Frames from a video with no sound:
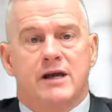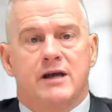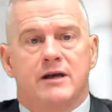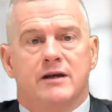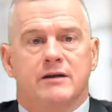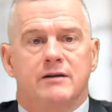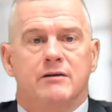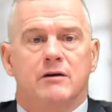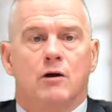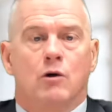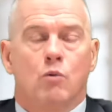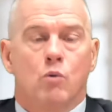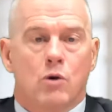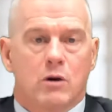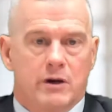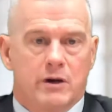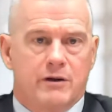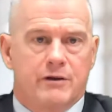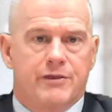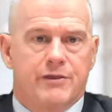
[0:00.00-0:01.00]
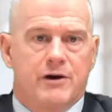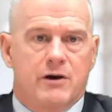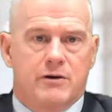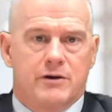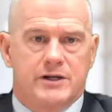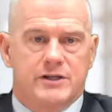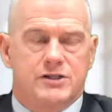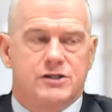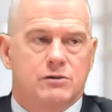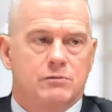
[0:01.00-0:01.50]
and awarding
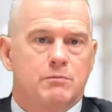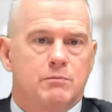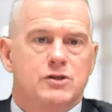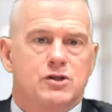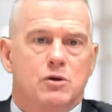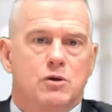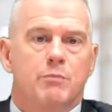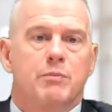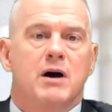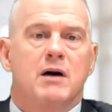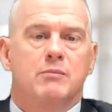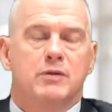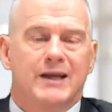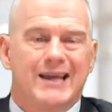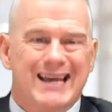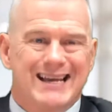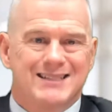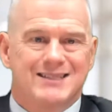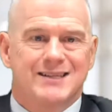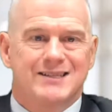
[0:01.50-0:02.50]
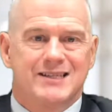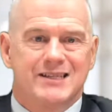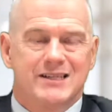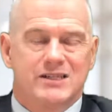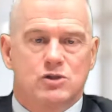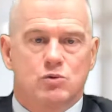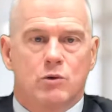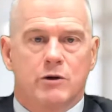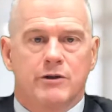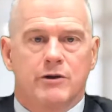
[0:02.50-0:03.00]
authorities, so public
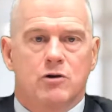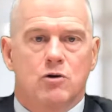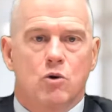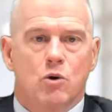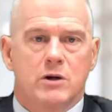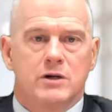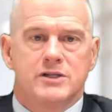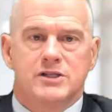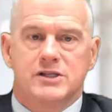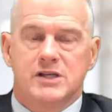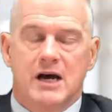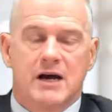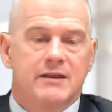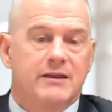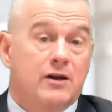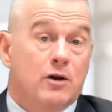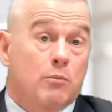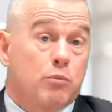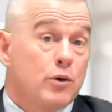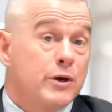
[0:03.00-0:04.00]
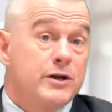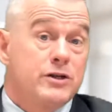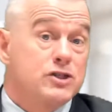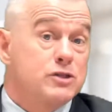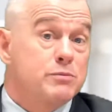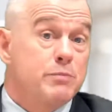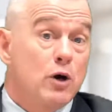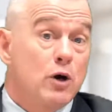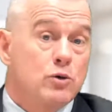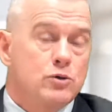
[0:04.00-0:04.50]
entities, where the courts, I think, are
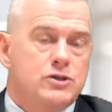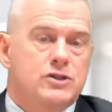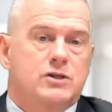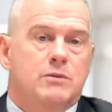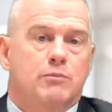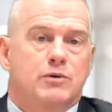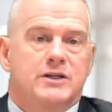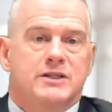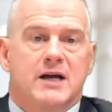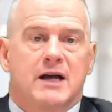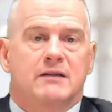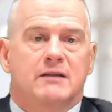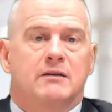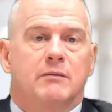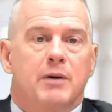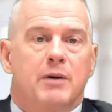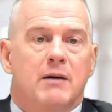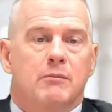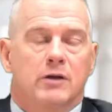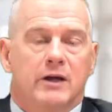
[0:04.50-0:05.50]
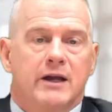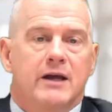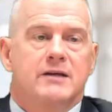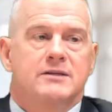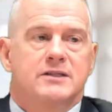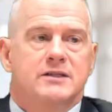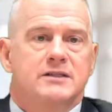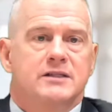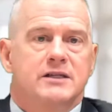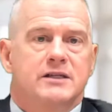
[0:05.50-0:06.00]
predisposed to protect the public
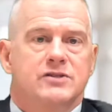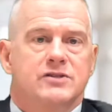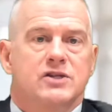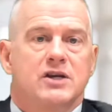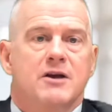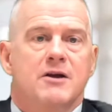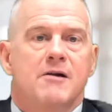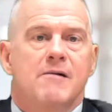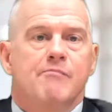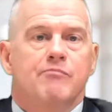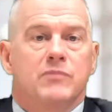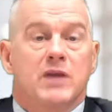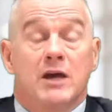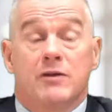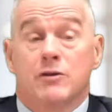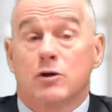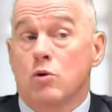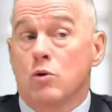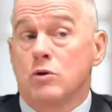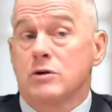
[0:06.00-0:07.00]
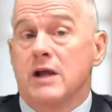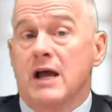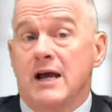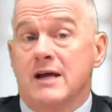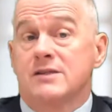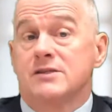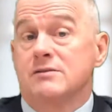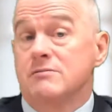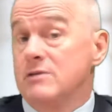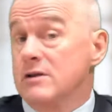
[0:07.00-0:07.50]
entities. And the
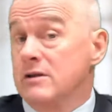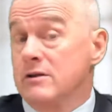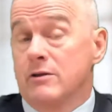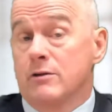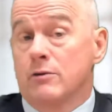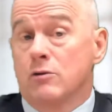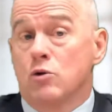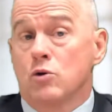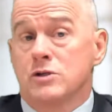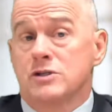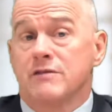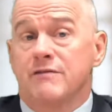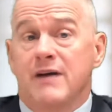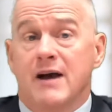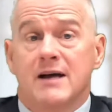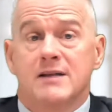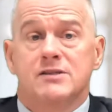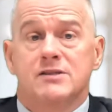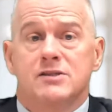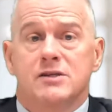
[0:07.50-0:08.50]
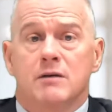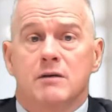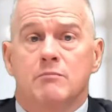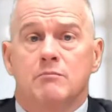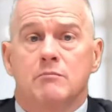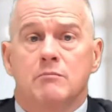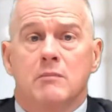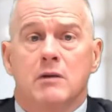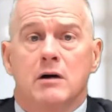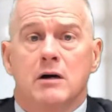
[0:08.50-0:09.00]
courts have had some